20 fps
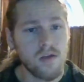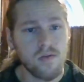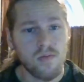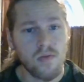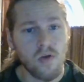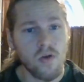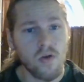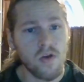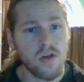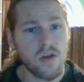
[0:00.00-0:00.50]

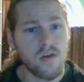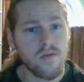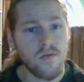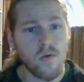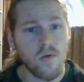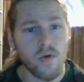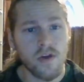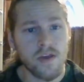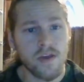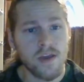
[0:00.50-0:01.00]
30,
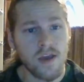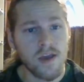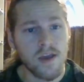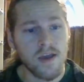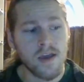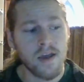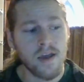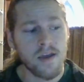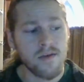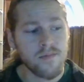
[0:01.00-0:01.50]

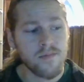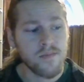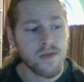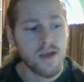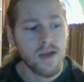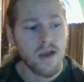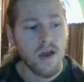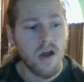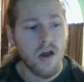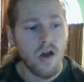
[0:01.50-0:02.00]
40K
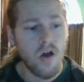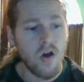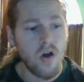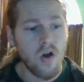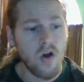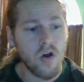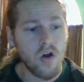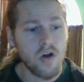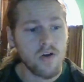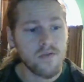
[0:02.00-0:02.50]

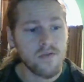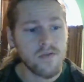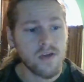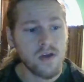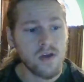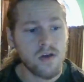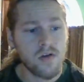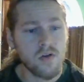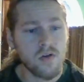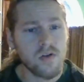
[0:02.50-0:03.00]
on a
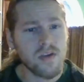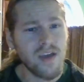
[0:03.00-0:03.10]
vehicle.